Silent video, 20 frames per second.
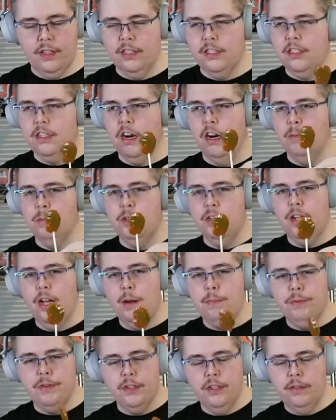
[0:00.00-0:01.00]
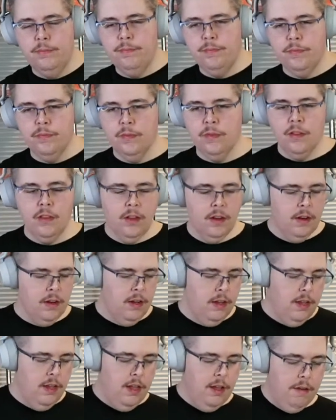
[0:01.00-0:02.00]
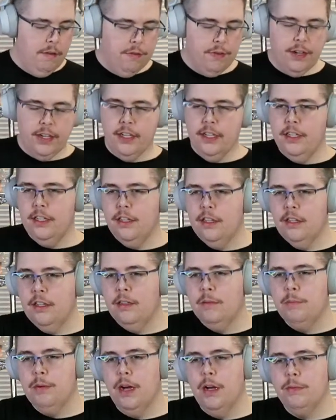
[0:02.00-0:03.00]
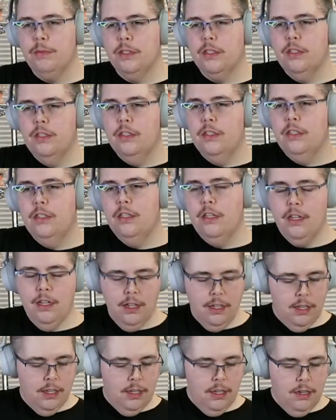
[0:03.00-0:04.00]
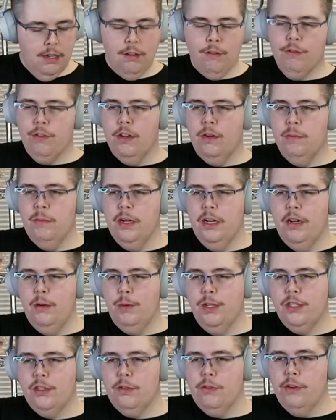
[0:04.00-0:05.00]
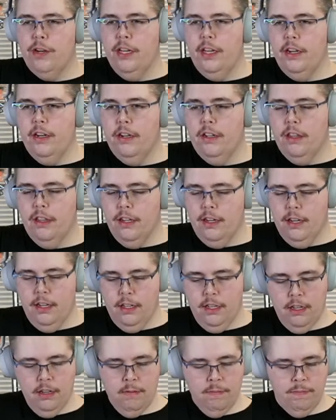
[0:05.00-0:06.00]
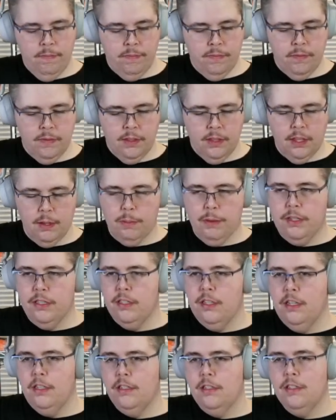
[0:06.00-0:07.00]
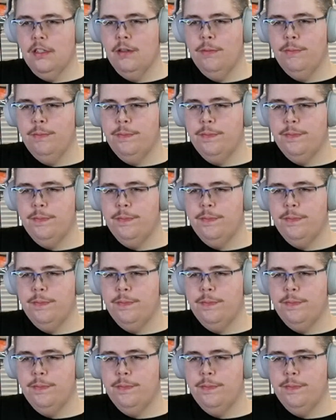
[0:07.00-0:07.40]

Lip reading: This caramel apple freaking pops from West 3D or the bee's knees.